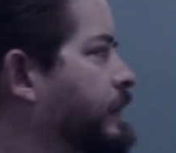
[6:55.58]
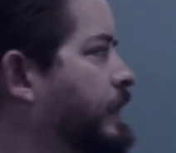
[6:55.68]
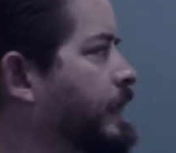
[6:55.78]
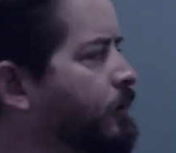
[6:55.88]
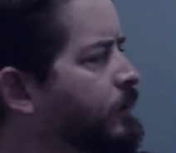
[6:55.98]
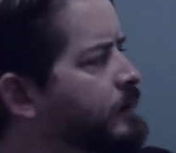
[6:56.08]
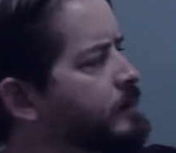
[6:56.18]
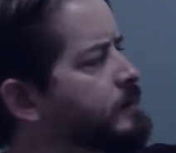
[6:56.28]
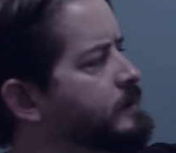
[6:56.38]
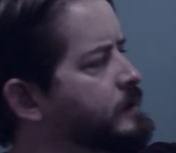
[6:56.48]
I
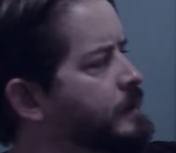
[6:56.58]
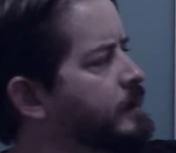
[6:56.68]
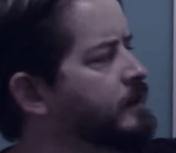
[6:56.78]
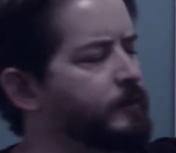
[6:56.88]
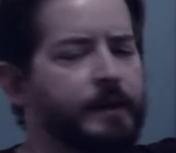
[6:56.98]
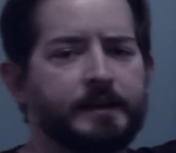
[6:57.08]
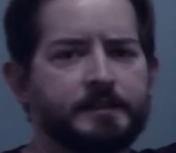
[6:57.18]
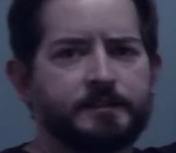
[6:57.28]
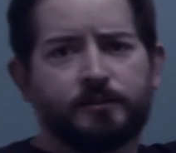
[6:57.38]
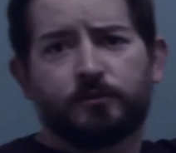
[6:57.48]
want to get all of my
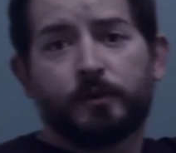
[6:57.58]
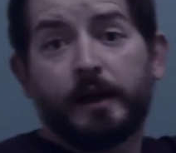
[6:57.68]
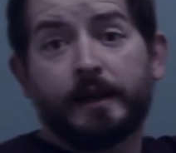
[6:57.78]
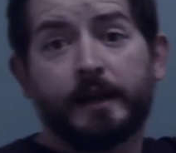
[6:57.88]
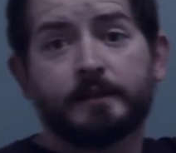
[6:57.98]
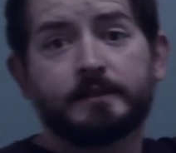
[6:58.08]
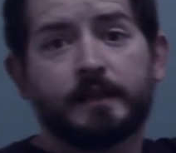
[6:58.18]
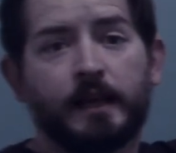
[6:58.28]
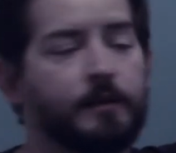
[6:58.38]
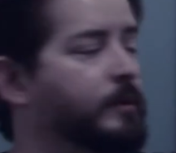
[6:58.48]
x's to the right hand
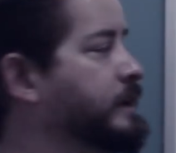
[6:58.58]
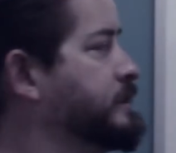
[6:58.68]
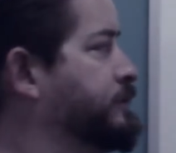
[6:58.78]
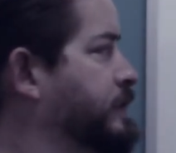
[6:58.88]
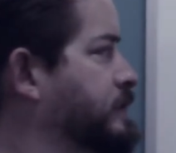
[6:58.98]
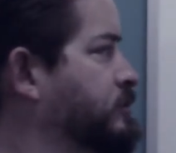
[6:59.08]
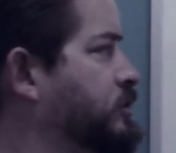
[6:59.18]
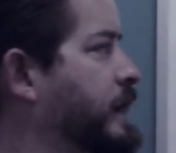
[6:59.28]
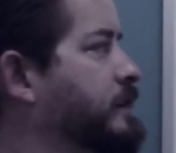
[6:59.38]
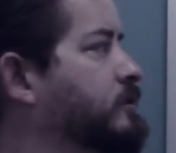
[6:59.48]
side because if I
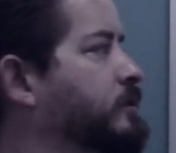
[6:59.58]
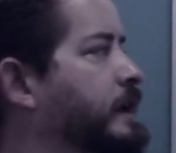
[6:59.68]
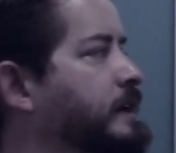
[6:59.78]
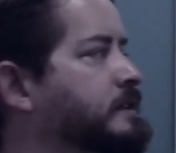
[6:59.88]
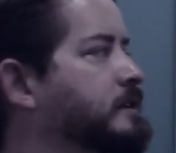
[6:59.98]
subtract 3x,